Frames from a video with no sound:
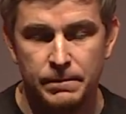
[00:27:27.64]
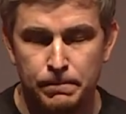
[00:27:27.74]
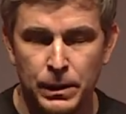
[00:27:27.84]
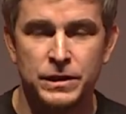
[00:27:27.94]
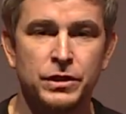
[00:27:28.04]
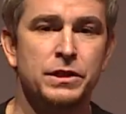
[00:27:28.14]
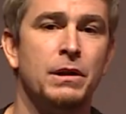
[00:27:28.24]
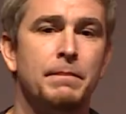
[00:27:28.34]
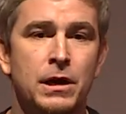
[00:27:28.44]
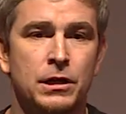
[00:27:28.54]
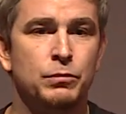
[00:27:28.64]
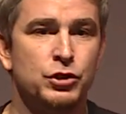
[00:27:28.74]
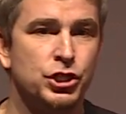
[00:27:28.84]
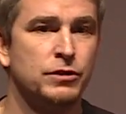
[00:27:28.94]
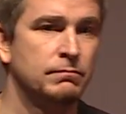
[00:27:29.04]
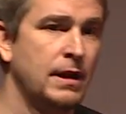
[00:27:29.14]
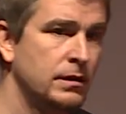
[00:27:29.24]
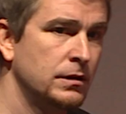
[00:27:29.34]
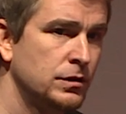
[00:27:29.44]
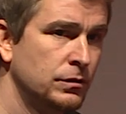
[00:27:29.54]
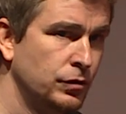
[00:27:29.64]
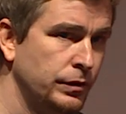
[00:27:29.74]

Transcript: it puts us in a market position that is